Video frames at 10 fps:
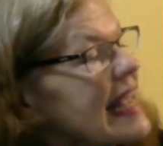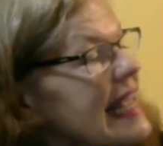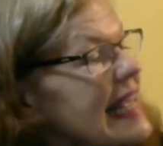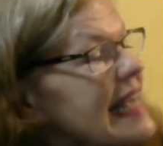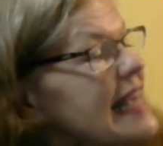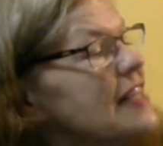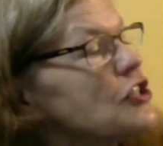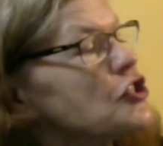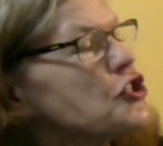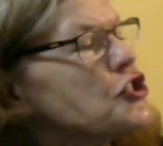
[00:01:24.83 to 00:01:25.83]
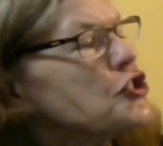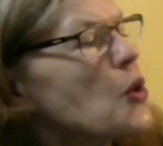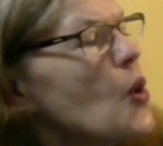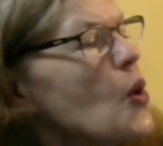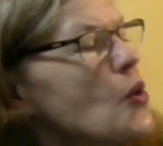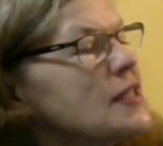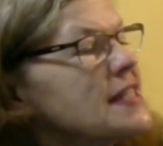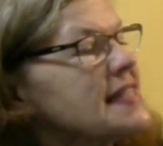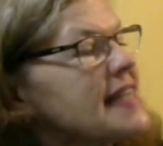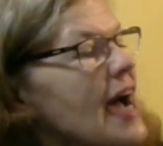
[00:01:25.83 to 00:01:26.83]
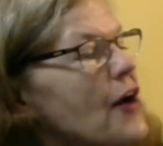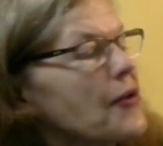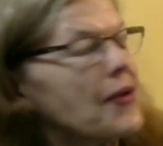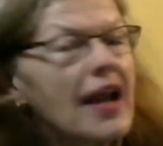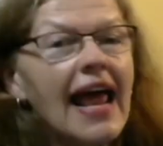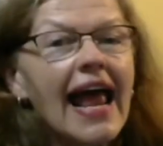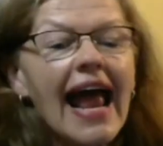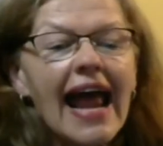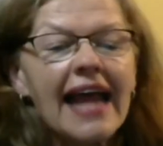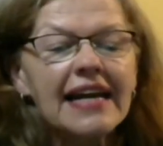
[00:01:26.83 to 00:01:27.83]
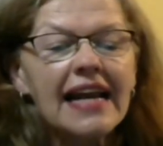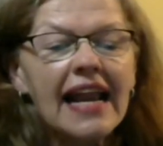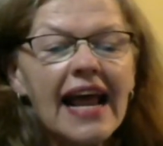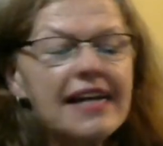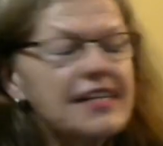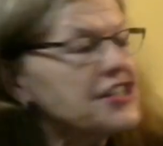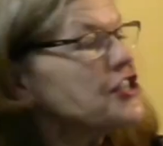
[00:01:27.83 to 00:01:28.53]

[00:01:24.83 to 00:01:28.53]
Eagle soared down and landed